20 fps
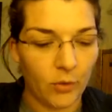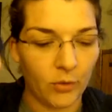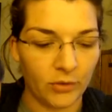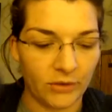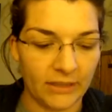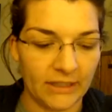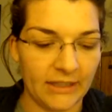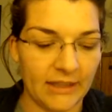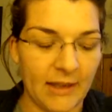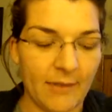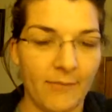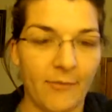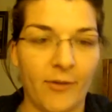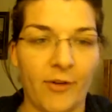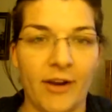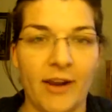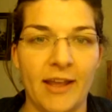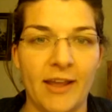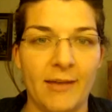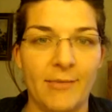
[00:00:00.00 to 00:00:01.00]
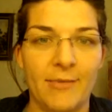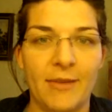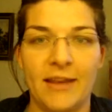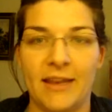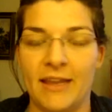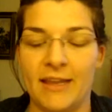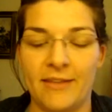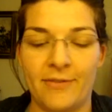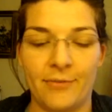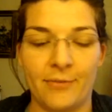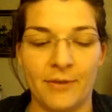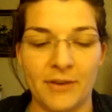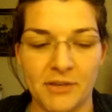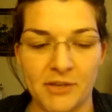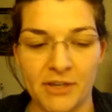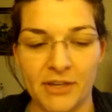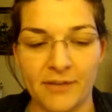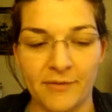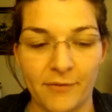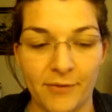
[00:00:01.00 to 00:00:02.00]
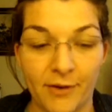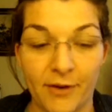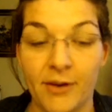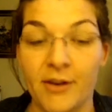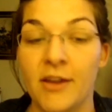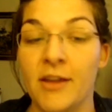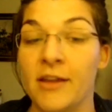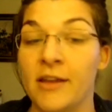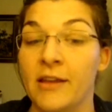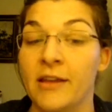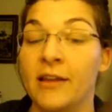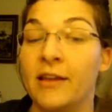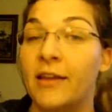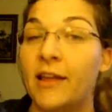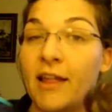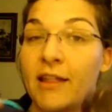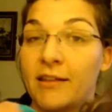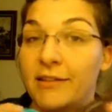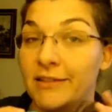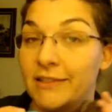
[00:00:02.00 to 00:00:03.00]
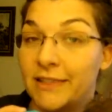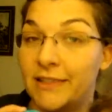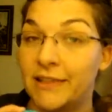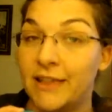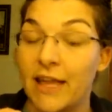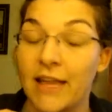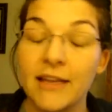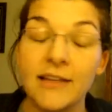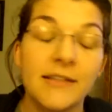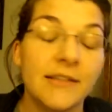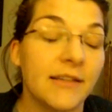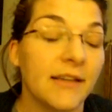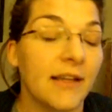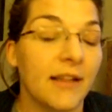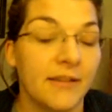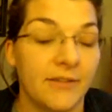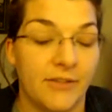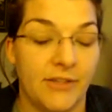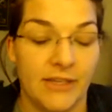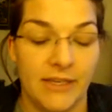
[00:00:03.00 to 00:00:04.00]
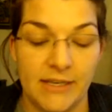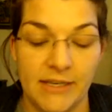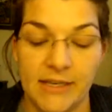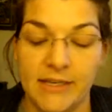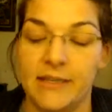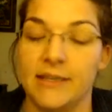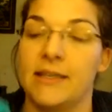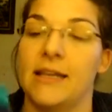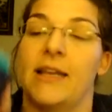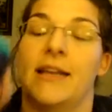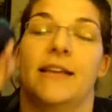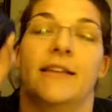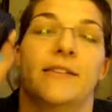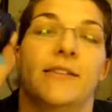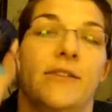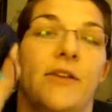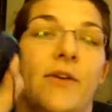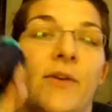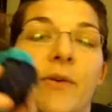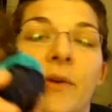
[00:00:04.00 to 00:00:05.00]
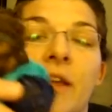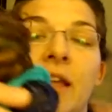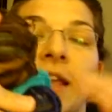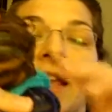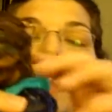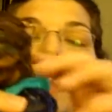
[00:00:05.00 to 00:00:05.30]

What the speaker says: holding them for him, and he's reaching for colors he liked and colors he didn't like. So